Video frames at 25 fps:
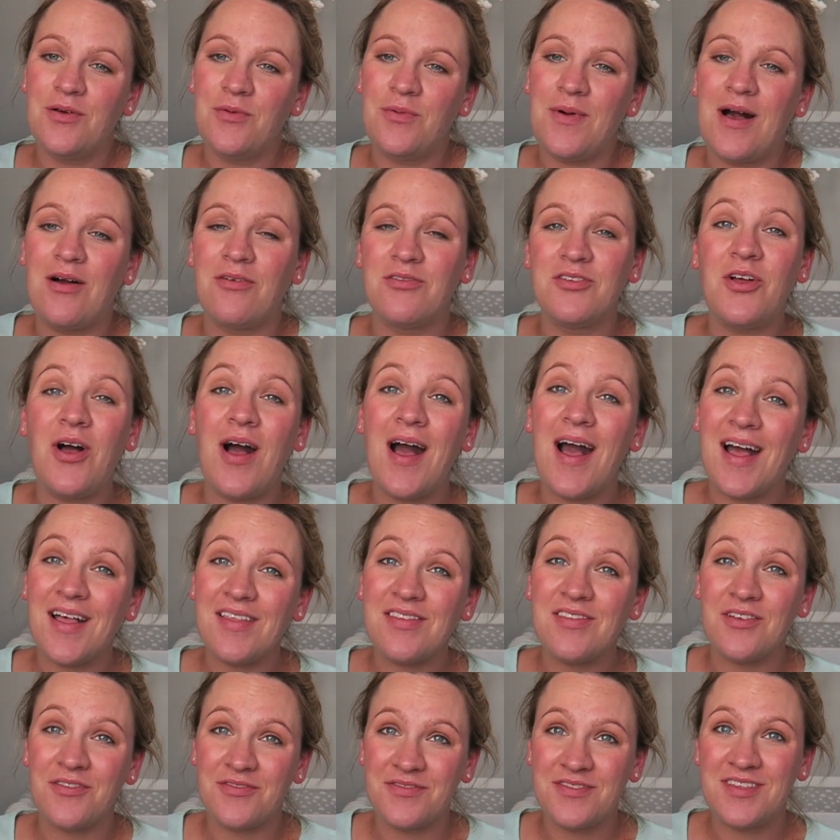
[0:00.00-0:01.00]
well, not
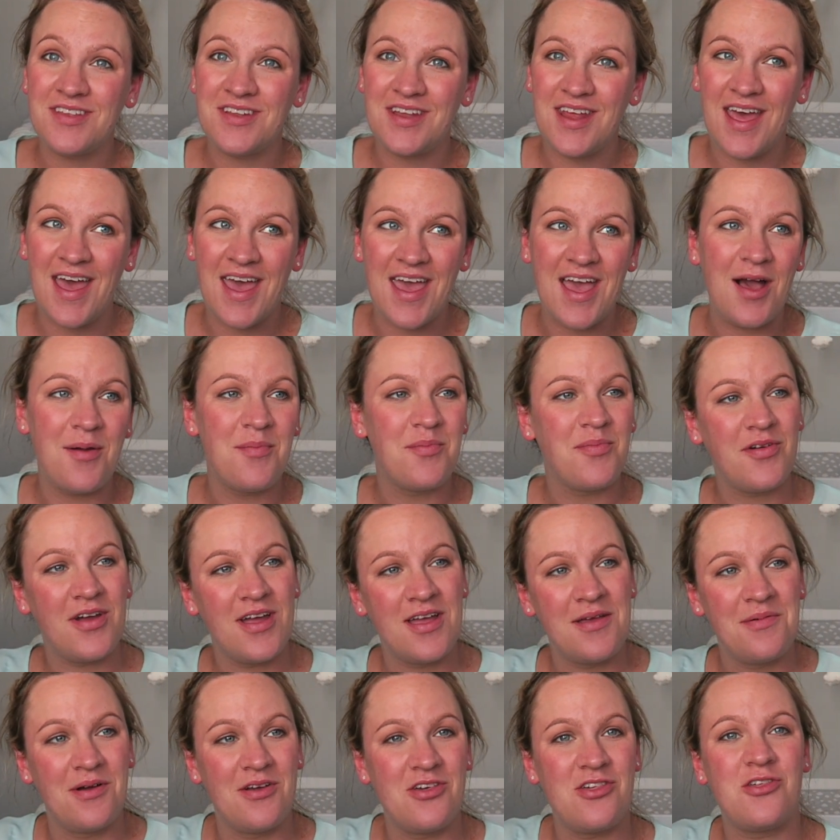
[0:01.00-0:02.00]
as of today, I'm
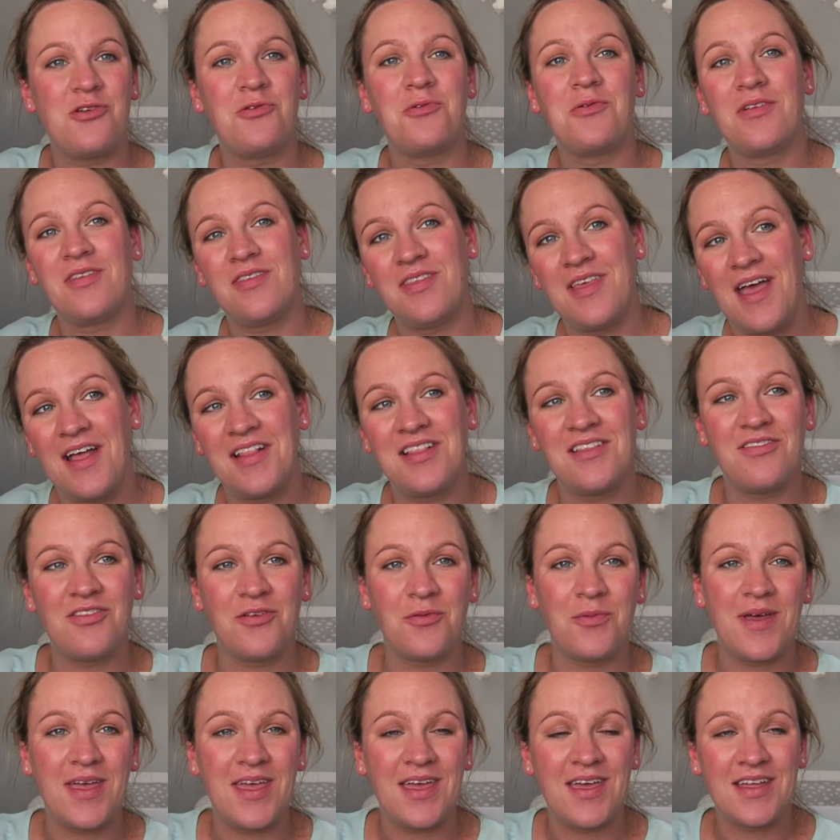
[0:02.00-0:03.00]
pretty much towards the end of
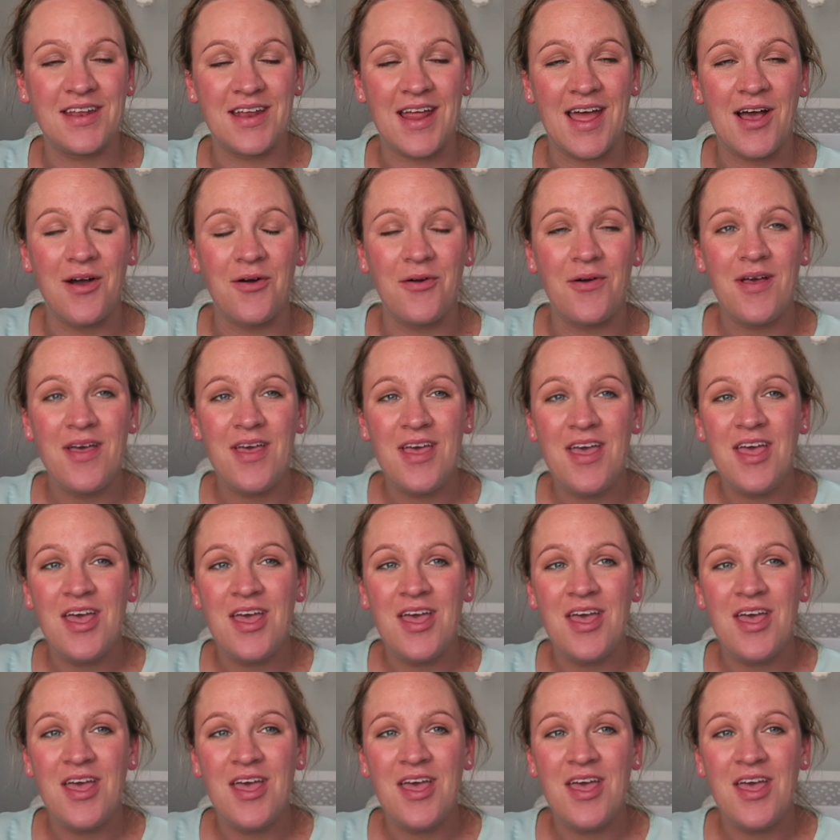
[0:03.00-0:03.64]
the week now,